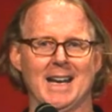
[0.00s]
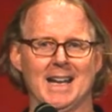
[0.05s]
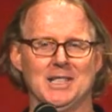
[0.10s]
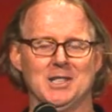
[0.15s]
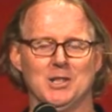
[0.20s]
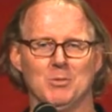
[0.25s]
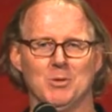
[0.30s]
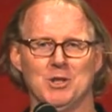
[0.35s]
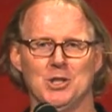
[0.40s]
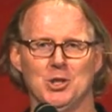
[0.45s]
I
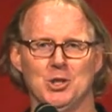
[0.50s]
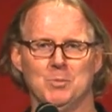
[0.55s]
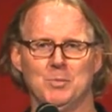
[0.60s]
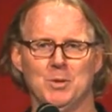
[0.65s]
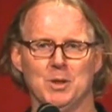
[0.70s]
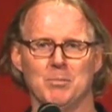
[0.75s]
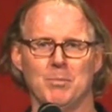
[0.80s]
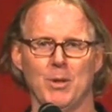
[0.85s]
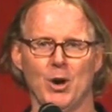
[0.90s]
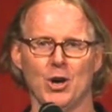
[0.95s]
just wish you'd
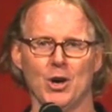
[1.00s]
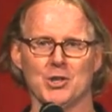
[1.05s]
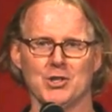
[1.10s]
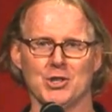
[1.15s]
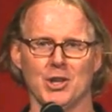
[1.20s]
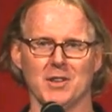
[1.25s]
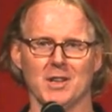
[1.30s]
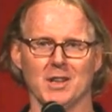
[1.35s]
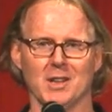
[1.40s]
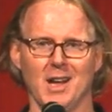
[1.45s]
put balls
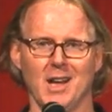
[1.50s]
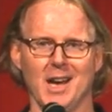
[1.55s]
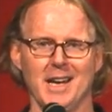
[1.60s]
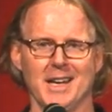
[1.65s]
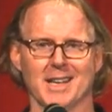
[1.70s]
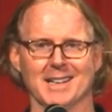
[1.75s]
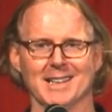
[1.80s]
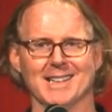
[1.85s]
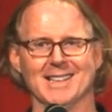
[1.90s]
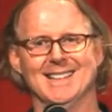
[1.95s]
on the
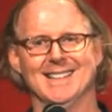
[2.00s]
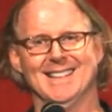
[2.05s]
lion.